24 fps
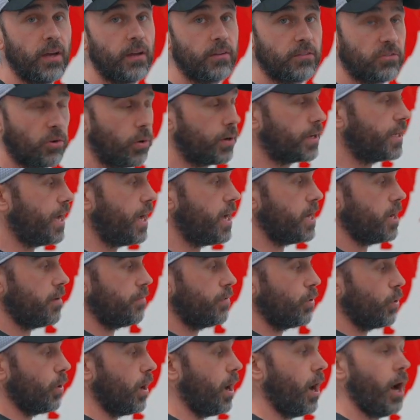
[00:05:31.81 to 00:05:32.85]
So again,
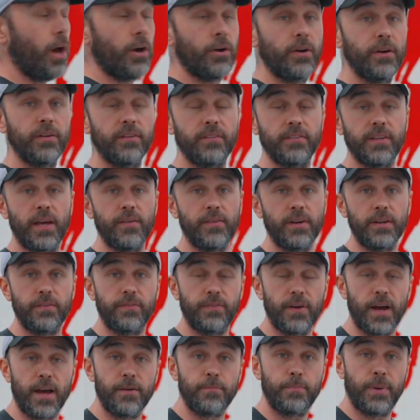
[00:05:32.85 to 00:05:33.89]
if you were
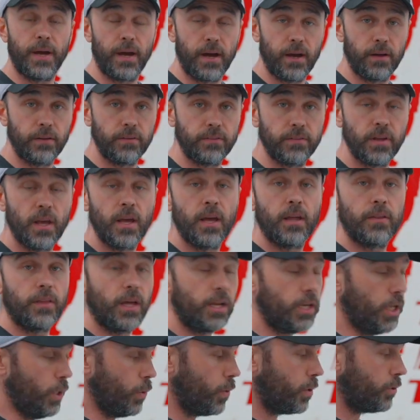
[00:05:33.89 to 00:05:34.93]
175 pounds,
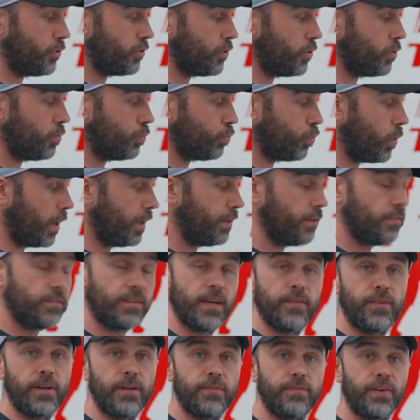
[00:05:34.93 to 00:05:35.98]
then you would do
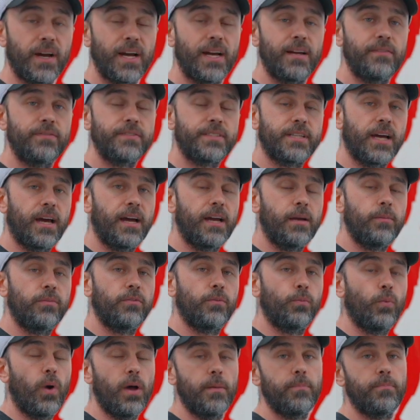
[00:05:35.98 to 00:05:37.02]
175
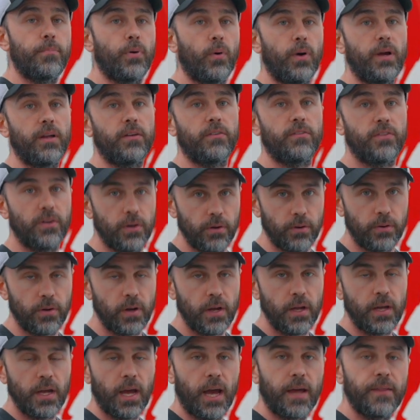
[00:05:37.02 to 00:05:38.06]
times 1.2.
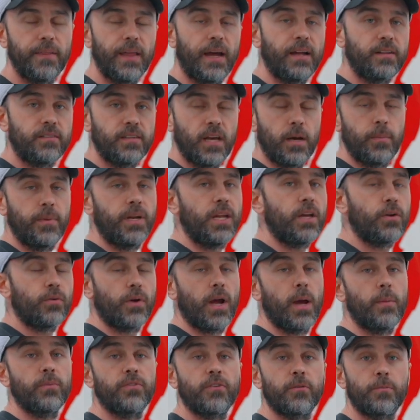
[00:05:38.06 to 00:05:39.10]
And that's how many
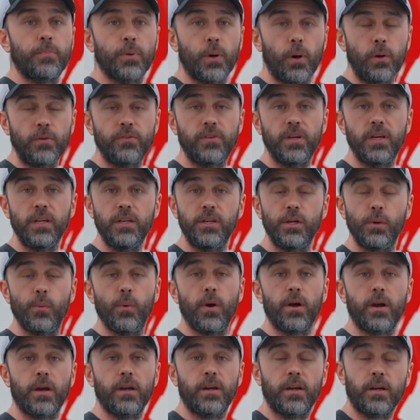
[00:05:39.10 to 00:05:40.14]
grams of protein you
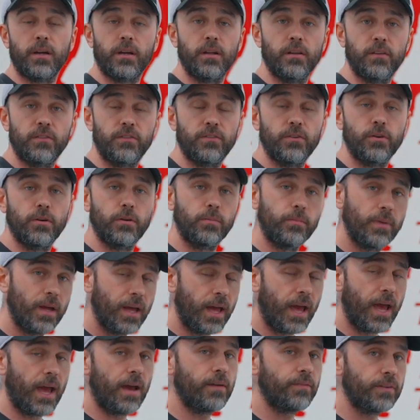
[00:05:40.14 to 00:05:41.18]
are going to consume
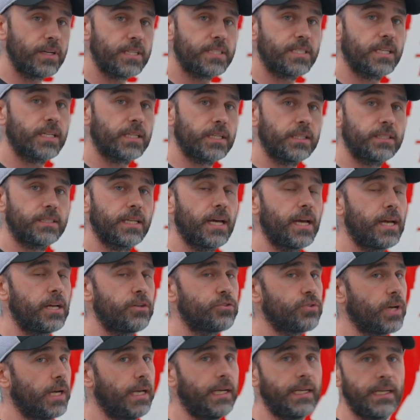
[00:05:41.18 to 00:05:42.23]
every single day,
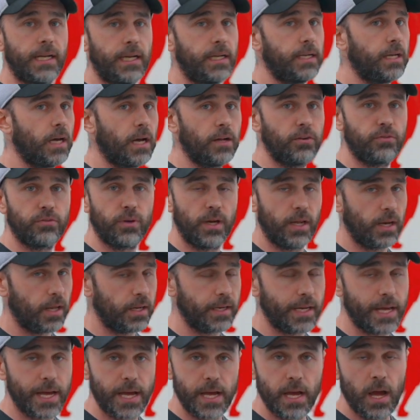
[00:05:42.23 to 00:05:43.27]
training day,
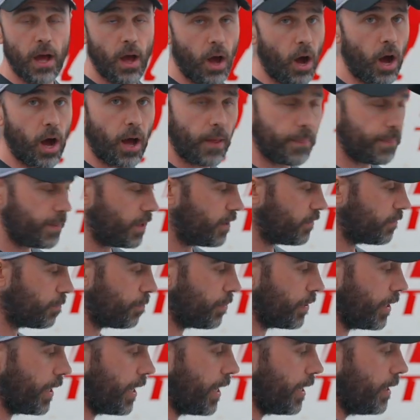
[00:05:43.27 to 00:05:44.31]
non-training day, on this
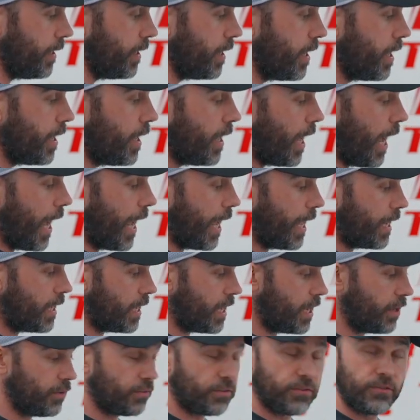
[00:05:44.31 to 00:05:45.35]
plan. And
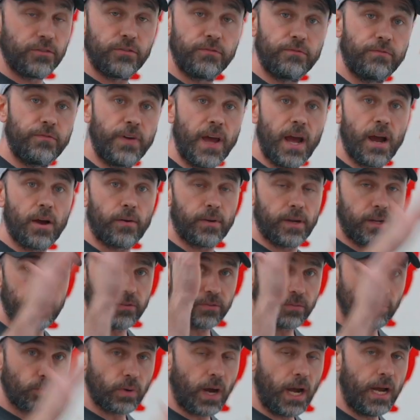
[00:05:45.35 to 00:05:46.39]
it
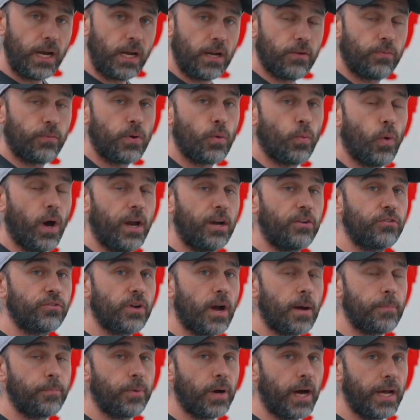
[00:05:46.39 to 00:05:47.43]
varies, right? If we want to
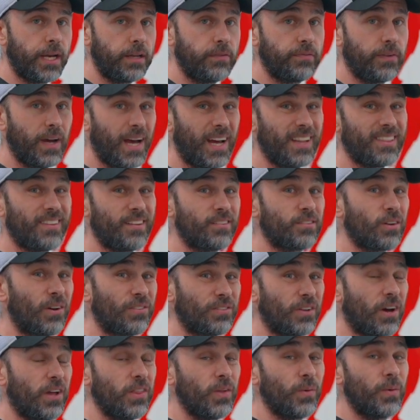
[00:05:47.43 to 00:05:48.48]
drop body fat, this
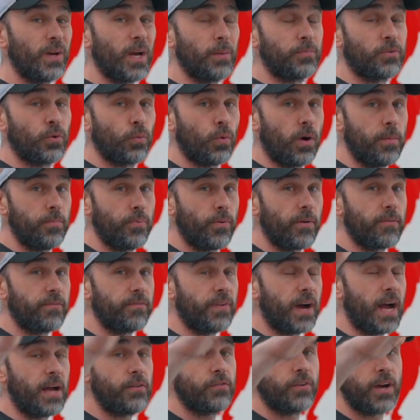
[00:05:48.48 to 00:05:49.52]
goes all the way up to
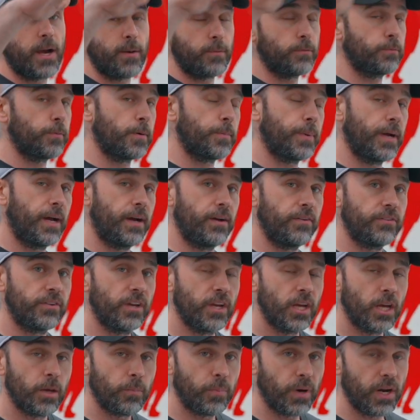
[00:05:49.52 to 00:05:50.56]
1.5 grams per pound.
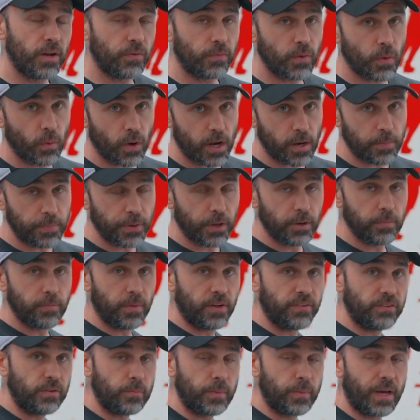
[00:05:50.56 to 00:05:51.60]
But if we want to build
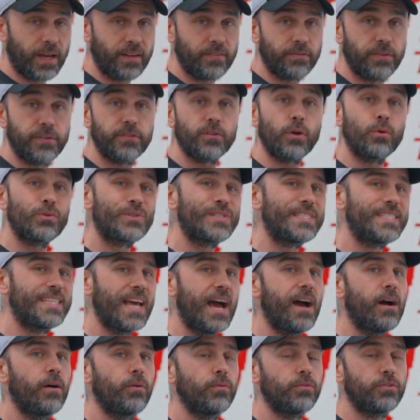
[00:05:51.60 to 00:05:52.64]
muscle mass, this goes
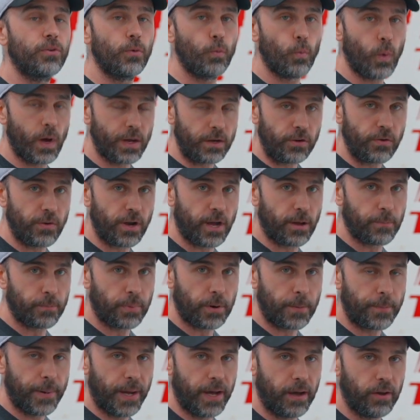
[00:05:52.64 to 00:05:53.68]
down to 1 gram
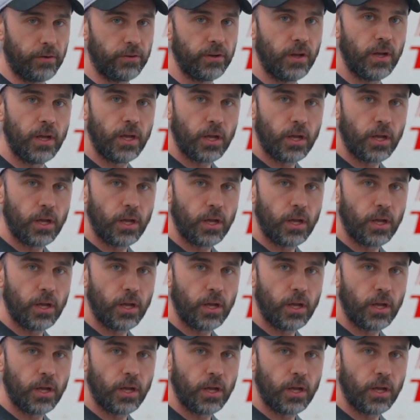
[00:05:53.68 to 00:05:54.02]
per pound.